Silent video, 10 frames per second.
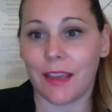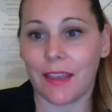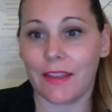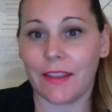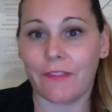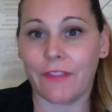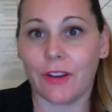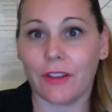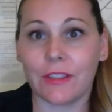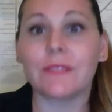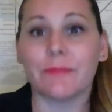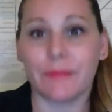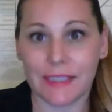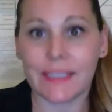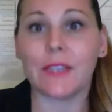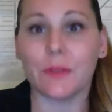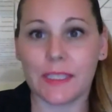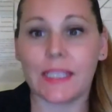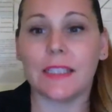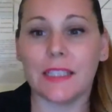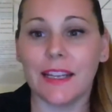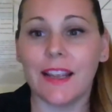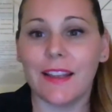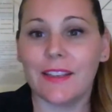and then they've got skills in